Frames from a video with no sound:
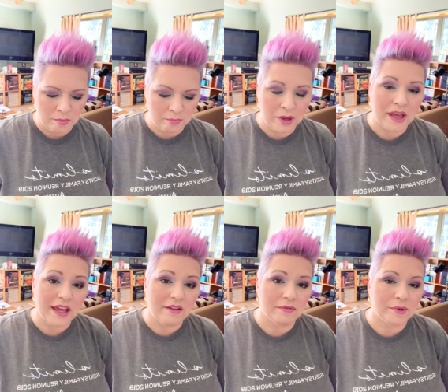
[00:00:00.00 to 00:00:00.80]
But
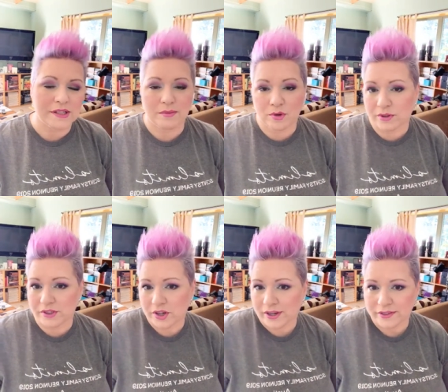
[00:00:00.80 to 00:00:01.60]
if cuz I'm an only
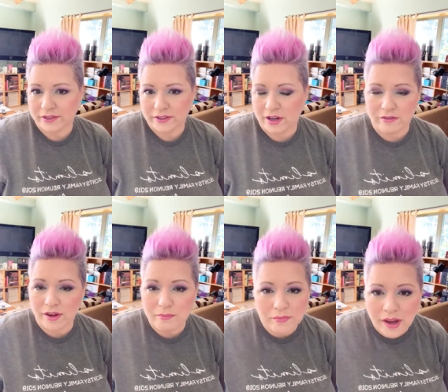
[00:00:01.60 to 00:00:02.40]
child and stuff,
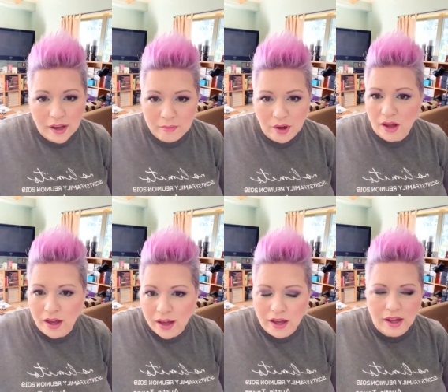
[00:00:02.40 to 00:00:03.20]
I'm I'm
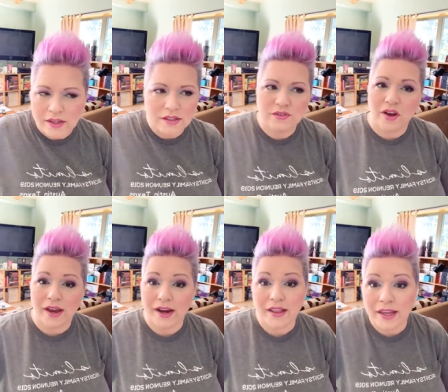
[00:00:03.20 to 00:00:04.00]
it's fine.
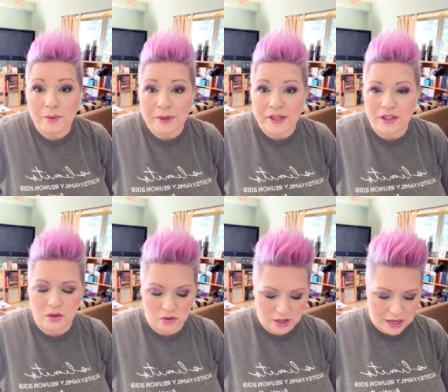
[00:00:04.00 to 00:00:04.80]
I like being alone.